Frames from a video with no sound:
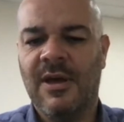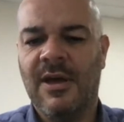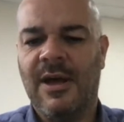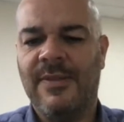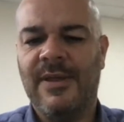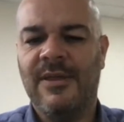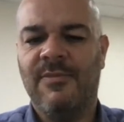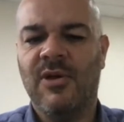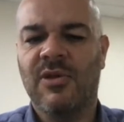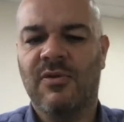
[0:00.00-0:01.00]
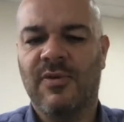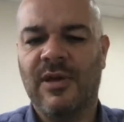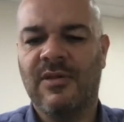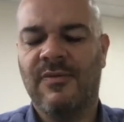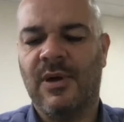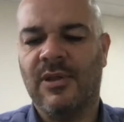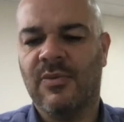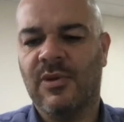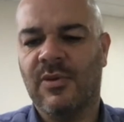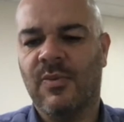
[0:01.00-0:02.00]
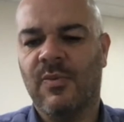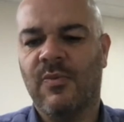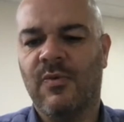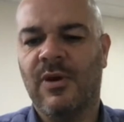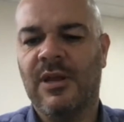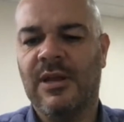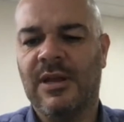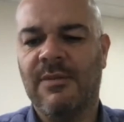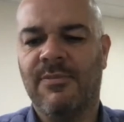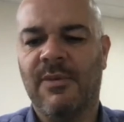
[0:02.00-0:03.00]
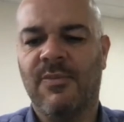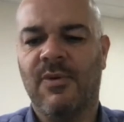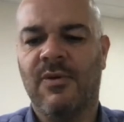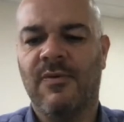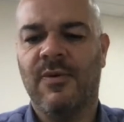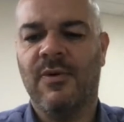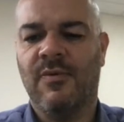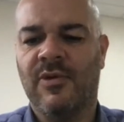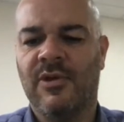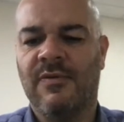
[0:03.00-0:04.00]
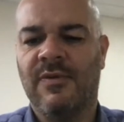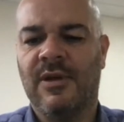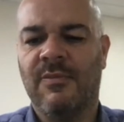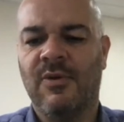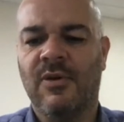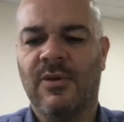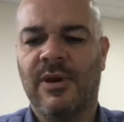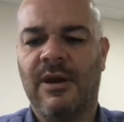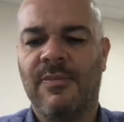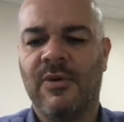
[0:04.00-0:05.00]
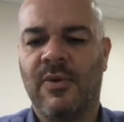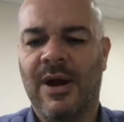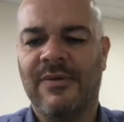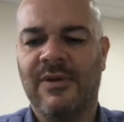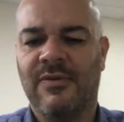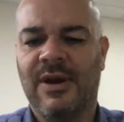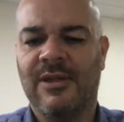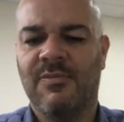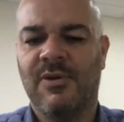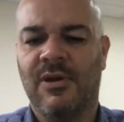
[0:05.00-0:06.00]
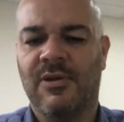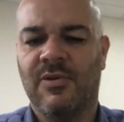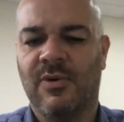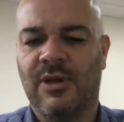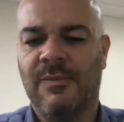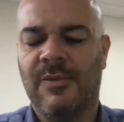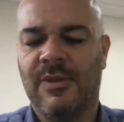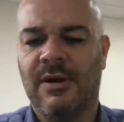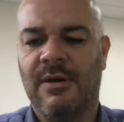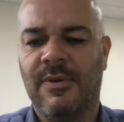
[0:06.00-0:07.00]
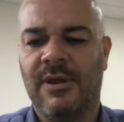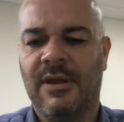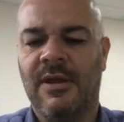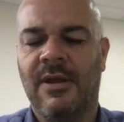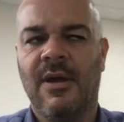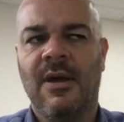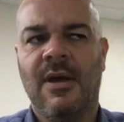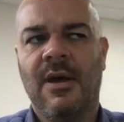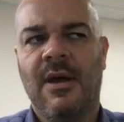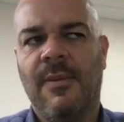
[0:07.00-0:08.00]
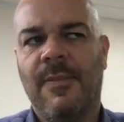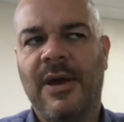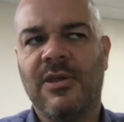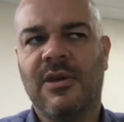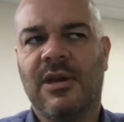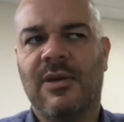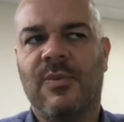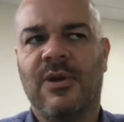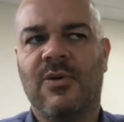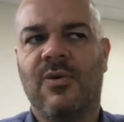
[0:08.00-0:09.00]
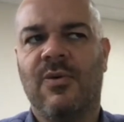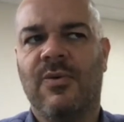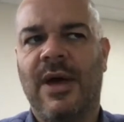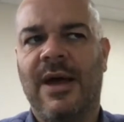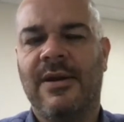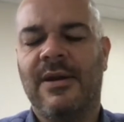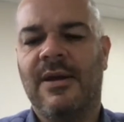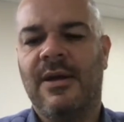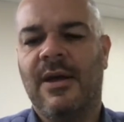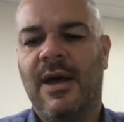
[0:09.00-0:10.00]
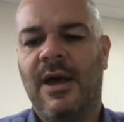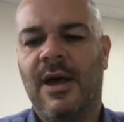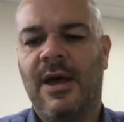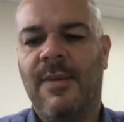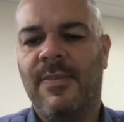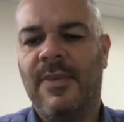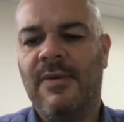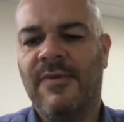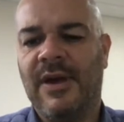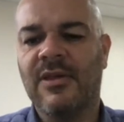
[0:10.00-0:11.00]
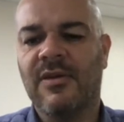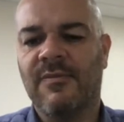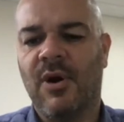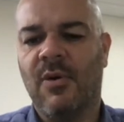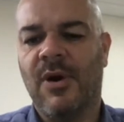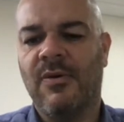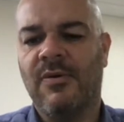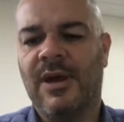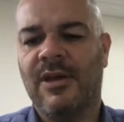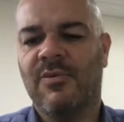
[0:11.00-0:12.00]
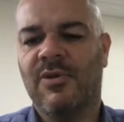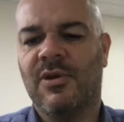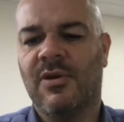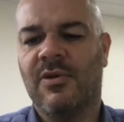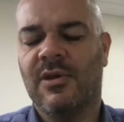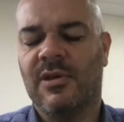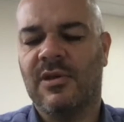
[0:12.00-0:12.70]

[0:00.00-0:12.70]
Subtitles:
And then the most aggressive ones, which are really in people who are receiving immunotherapy or having transplants or chemotherapy, basically we call that invasive pulmonary aspergillosis.